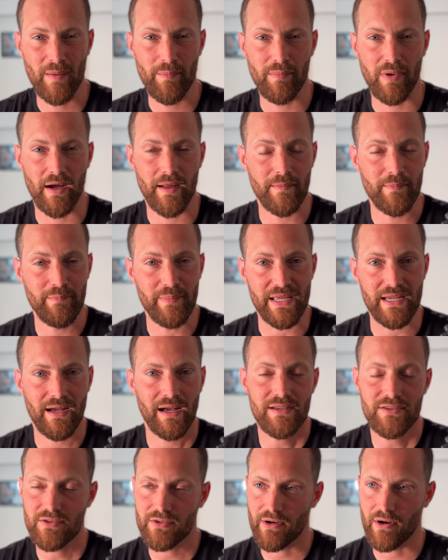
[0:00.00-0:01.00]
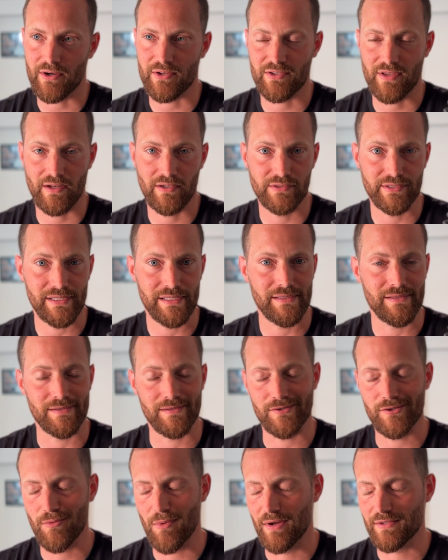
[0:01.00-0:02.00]
But because there are subtleties
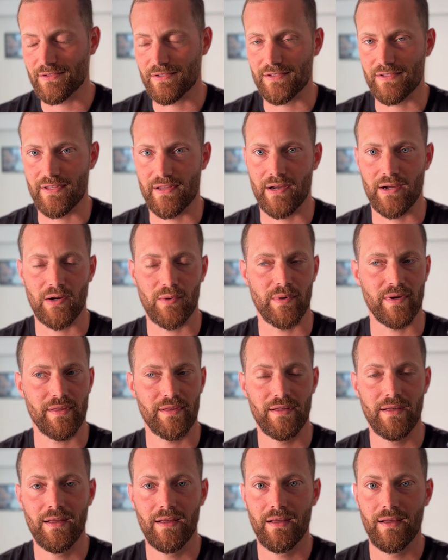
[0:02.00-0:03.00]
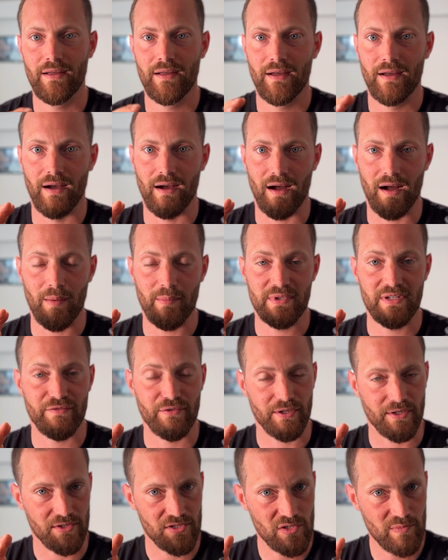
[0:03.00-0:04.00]
and nuances there with
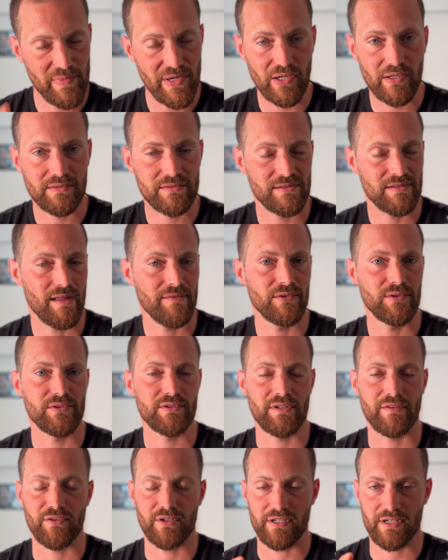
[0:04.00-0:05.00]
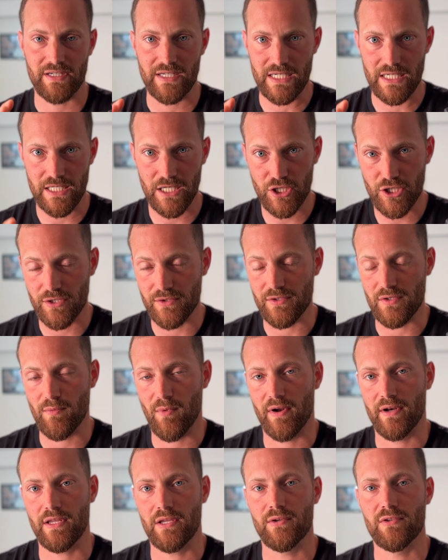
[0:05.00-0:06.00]
different experience levels, different conditions you
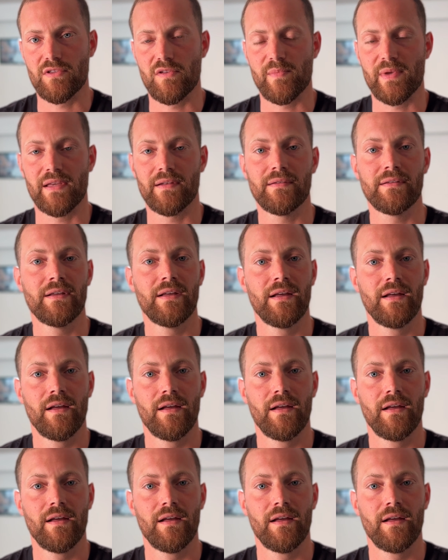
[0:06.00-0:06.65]
want to use them in,